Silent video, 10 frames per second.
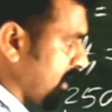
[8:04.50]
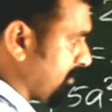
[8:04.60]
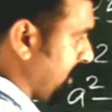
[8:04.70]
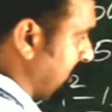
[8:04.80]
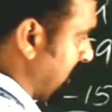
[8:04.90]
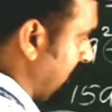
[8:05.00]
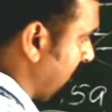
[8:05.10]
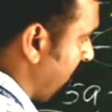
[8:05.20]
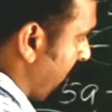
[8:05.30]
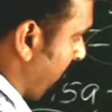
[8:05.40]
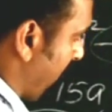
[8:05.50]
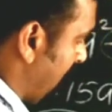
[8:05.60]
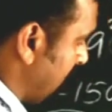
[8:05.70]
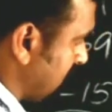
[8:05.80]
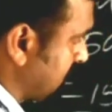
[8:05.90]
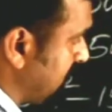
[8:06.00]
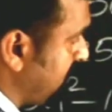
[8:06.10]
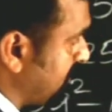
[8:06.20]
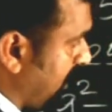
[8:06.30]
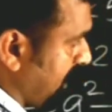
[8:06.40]
remain there. Minus
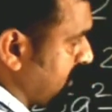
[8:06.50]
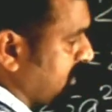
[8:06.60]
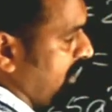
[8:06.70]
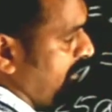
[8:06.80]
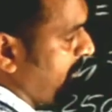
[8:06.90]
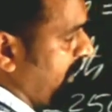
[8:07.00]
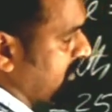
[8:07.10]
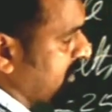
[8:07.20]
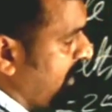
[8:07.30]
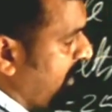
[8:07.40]
into minus plus.